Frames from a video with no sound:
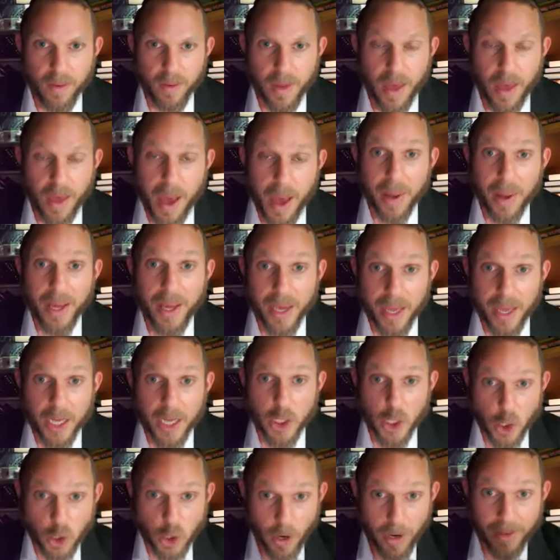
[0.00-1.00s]
Am I going to
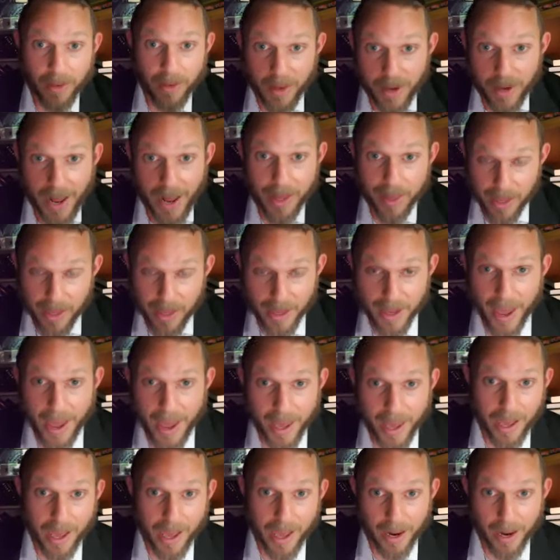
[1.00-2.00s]
straighten out the
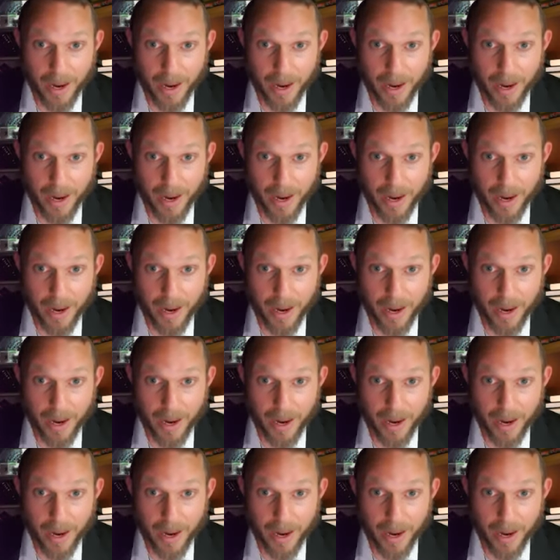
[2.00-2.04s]
cake and